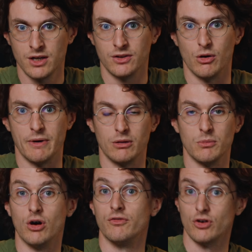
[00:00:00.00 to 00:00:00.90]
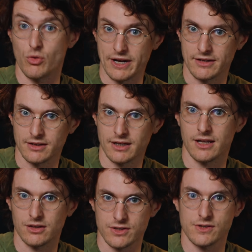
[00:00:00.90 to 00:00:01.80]
the realm of grading
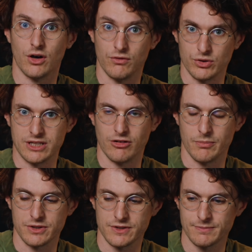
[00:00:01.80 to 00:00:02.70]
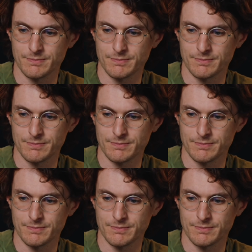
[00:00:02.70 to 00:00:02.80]
and not of look development.